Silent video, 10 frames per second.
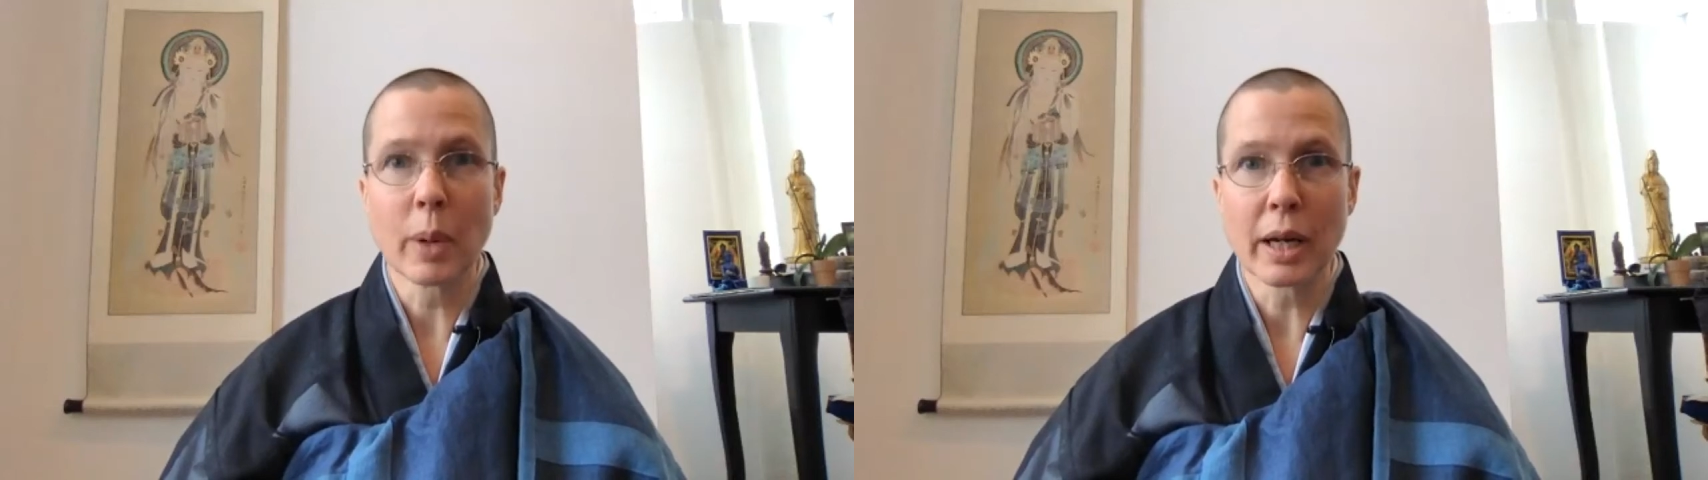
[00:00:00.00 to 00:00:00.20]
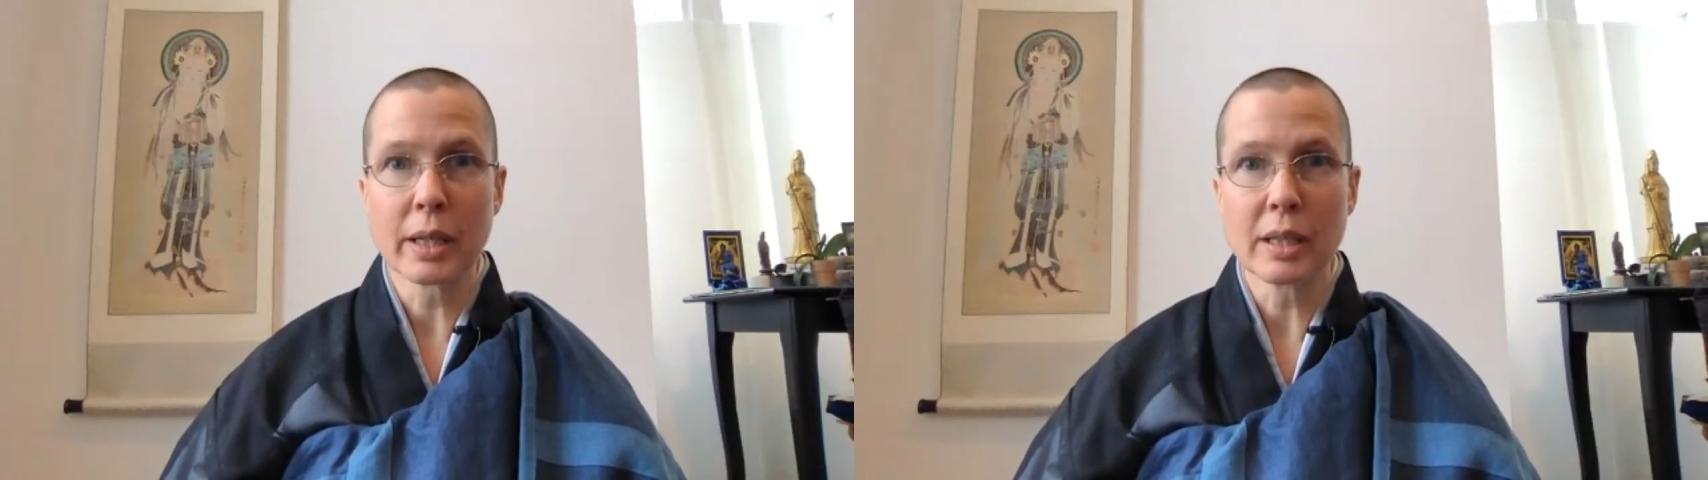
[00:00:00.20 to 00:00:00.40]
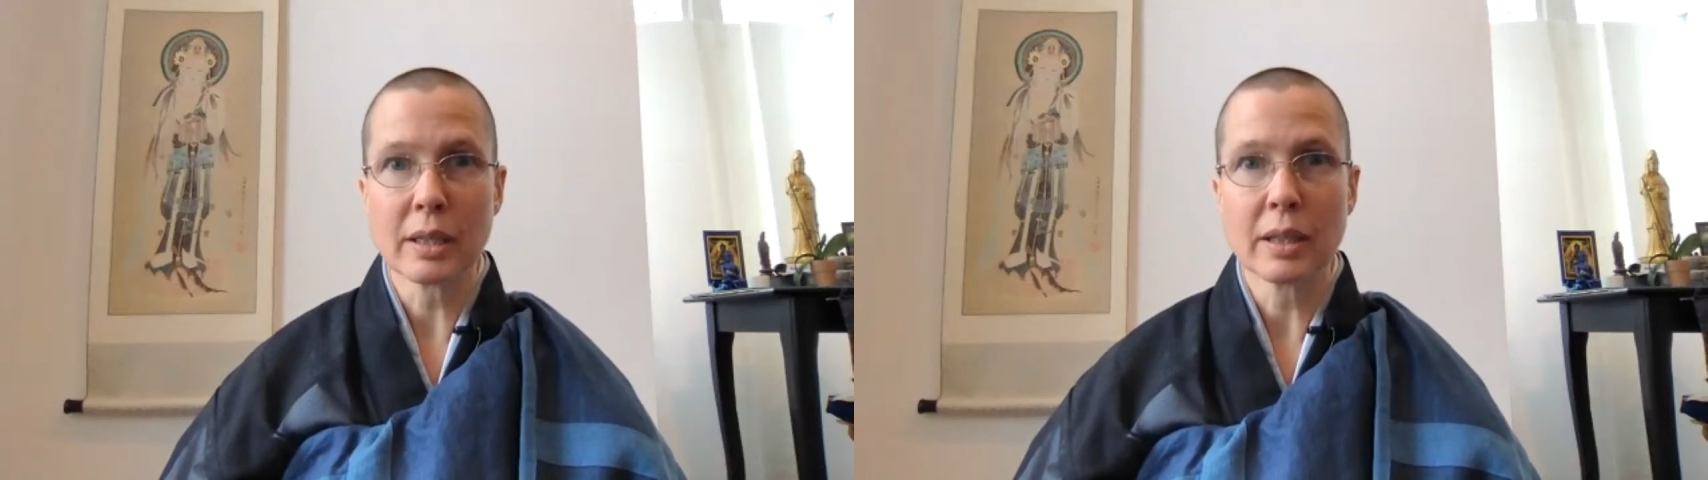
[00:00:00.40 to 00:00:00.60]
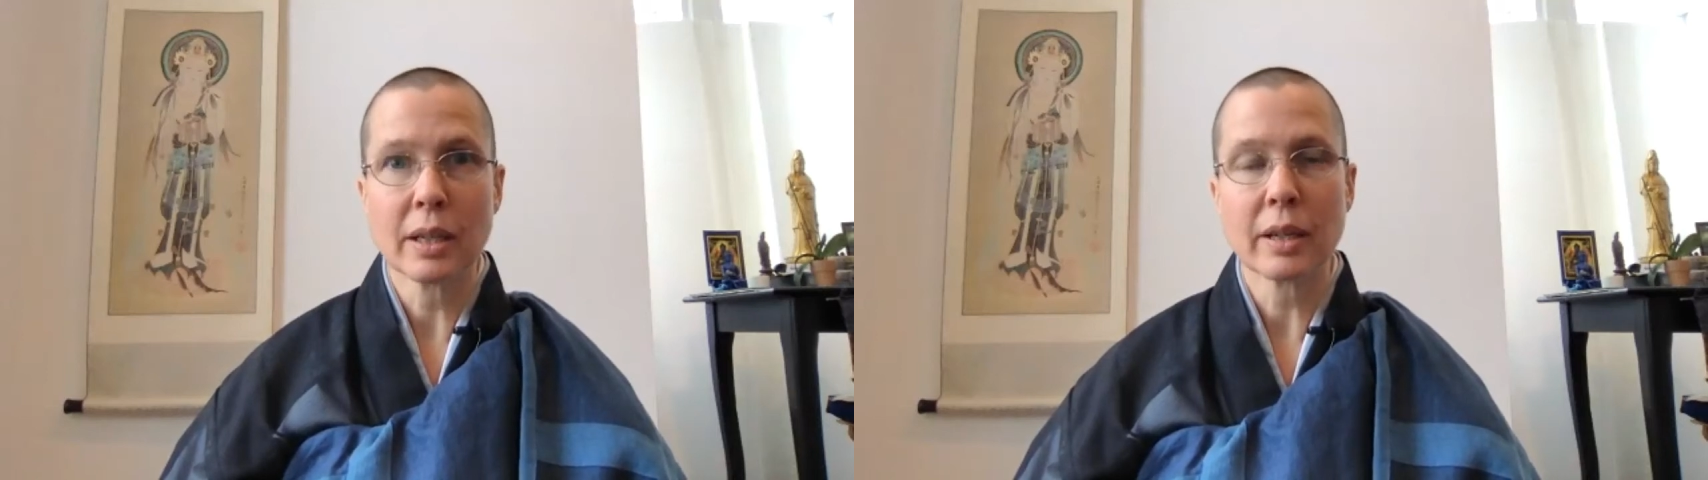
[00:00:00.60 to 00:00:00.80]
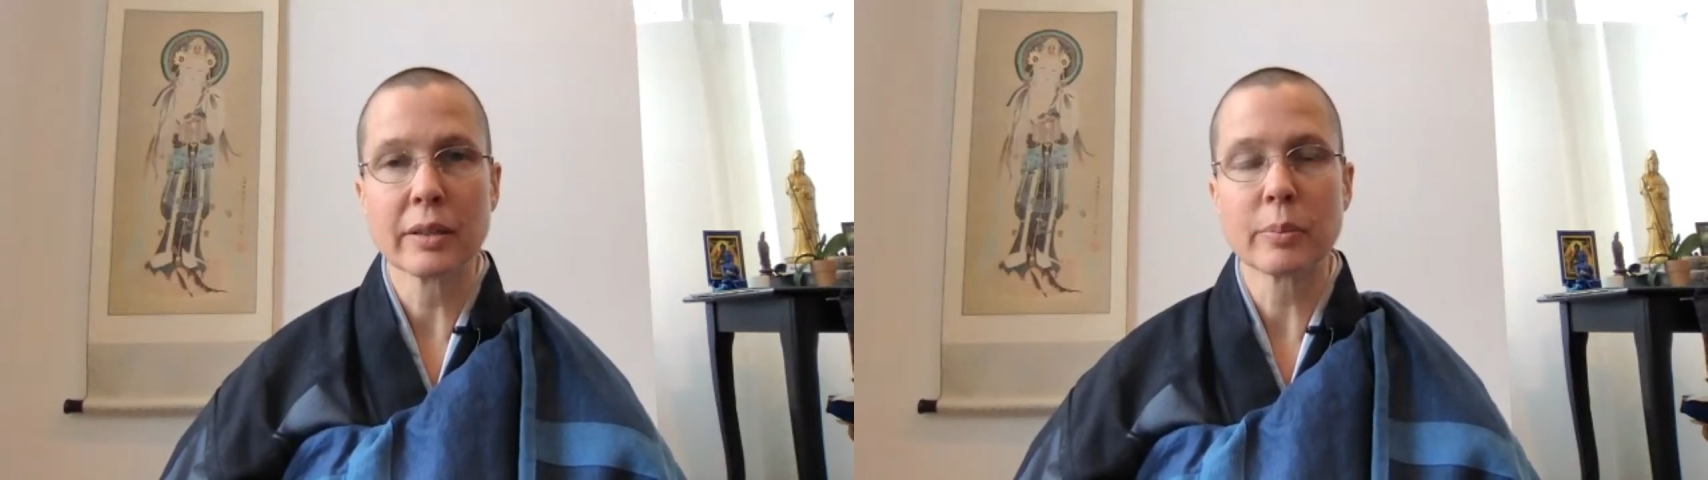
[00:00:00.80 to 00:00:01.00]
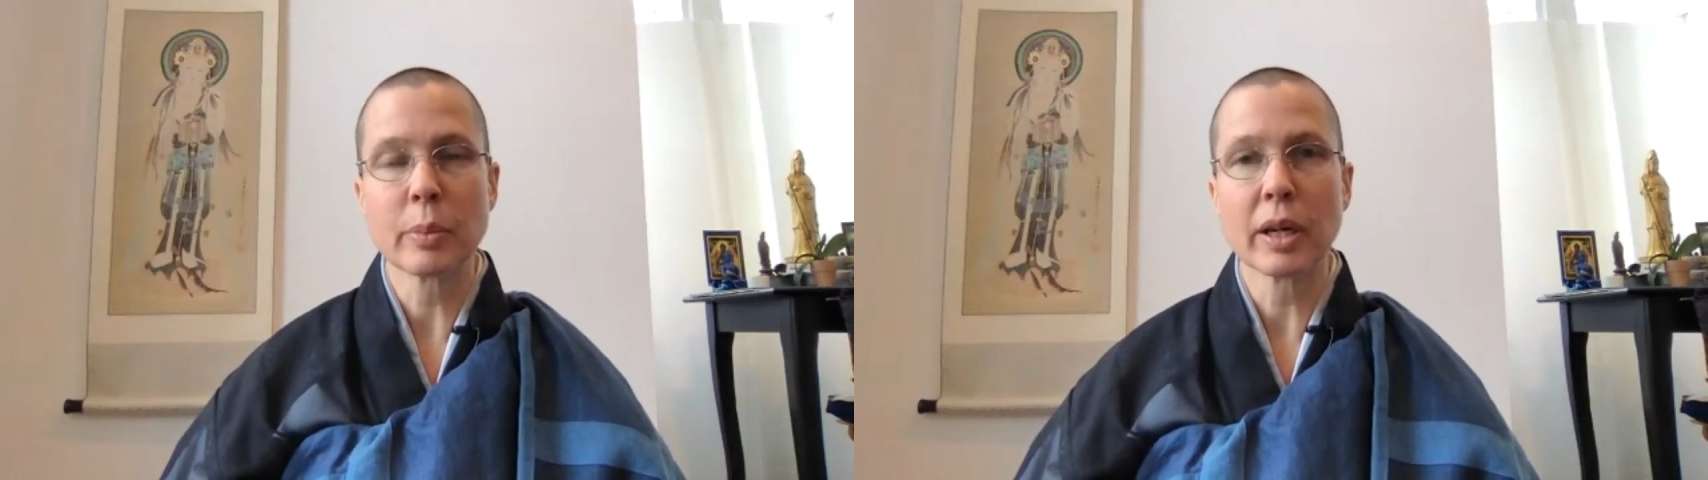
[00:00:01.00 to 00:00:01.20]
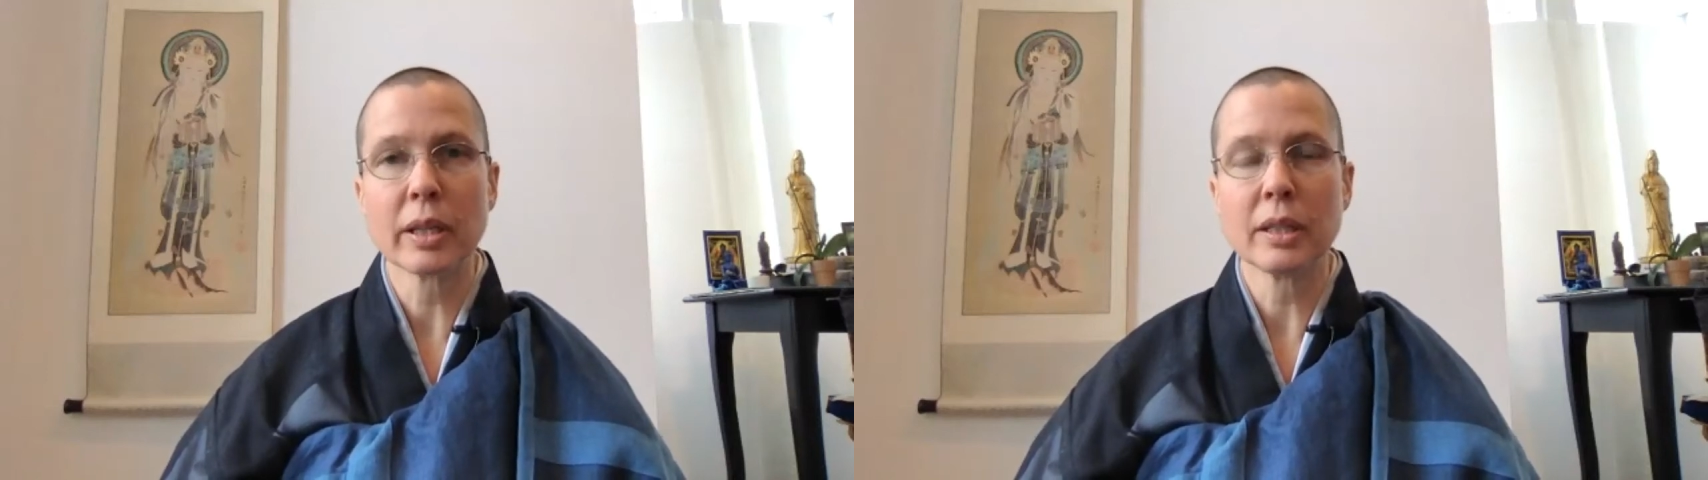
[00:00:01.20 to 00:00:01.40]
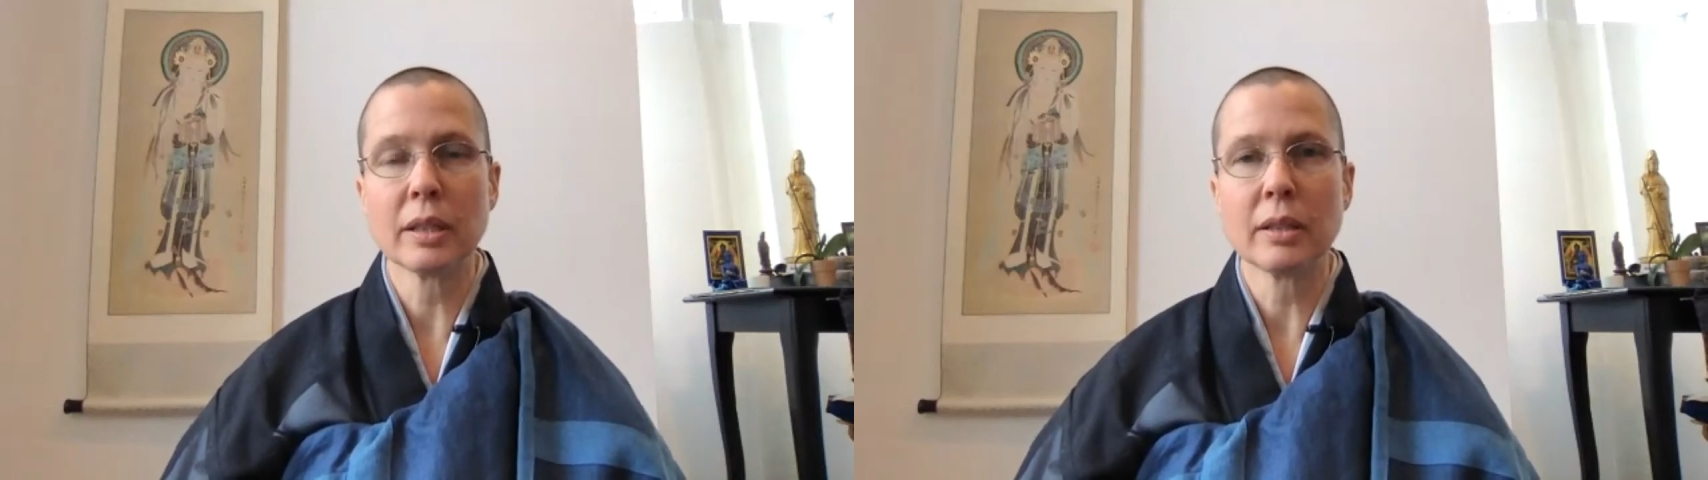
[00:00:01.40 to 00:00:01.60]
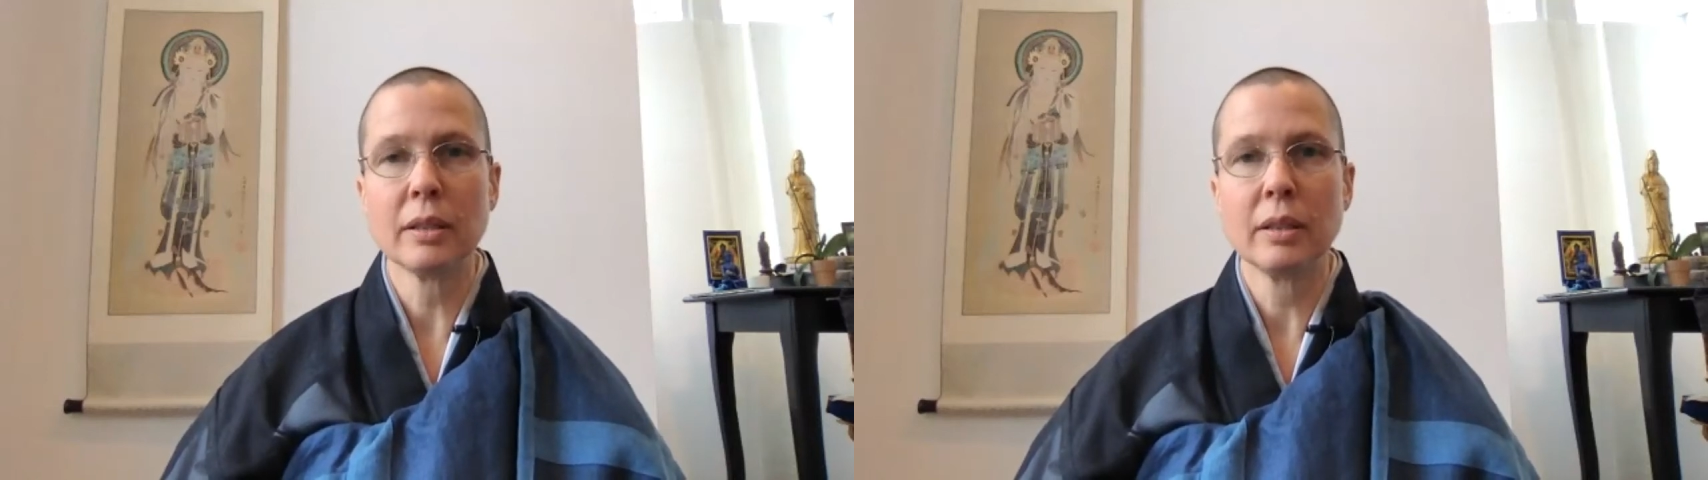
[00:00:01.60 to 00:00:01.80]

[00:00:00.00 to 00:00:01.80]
body as body